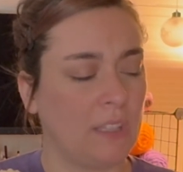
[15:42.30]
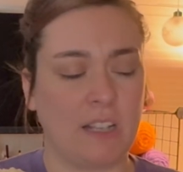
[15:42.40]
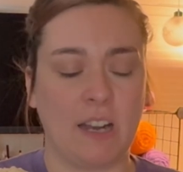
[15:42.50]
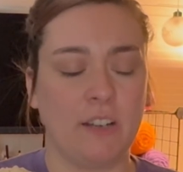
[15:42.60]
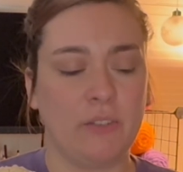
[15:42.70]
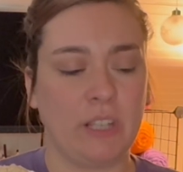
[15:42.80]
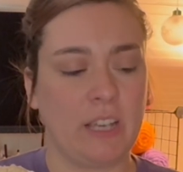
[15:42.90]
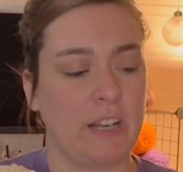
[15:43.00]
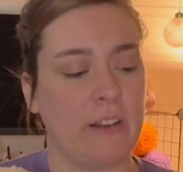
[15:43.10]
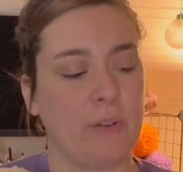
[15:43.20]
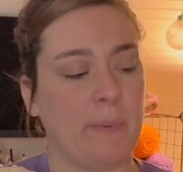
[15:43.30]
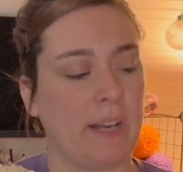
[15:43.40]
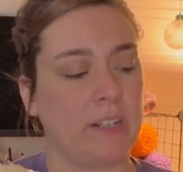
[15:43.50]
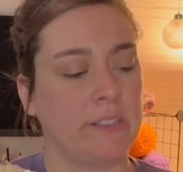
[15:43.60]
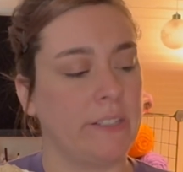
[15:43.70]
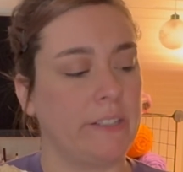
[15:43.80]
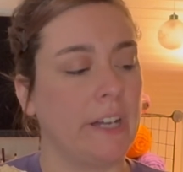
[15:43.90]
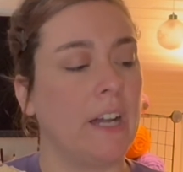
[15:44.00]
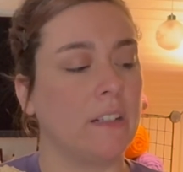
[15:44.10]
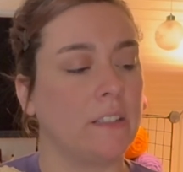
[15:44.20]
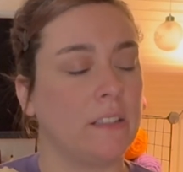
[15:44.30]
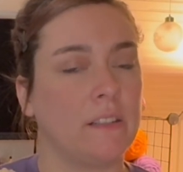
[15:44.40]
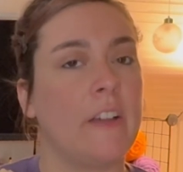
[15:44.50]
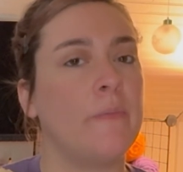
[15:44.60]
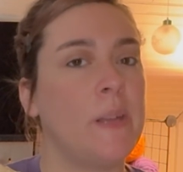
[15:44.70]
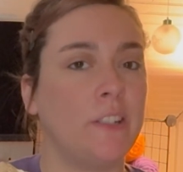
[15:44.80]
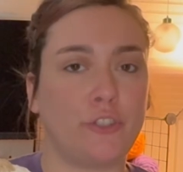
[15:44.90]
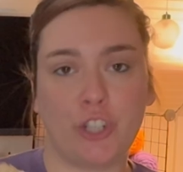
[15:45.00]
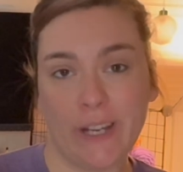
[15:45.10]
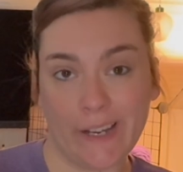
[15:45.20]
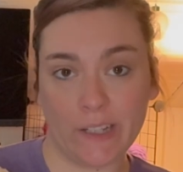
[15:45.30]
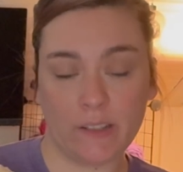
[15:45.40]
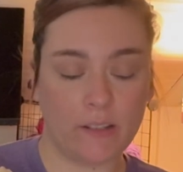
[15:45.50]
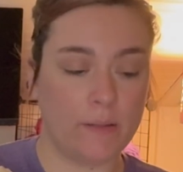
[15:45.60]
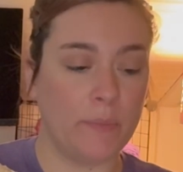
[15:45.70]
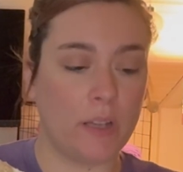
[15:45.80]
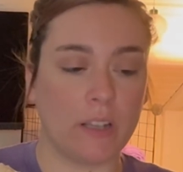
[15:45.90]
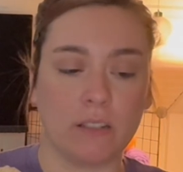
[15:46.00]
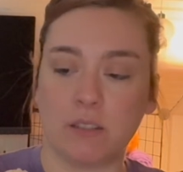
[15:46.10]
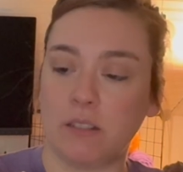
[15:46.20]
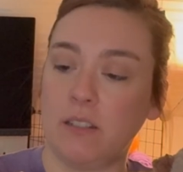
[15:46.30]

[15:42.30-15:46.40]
I don't think I'd ever made a duck. I've made chicks, but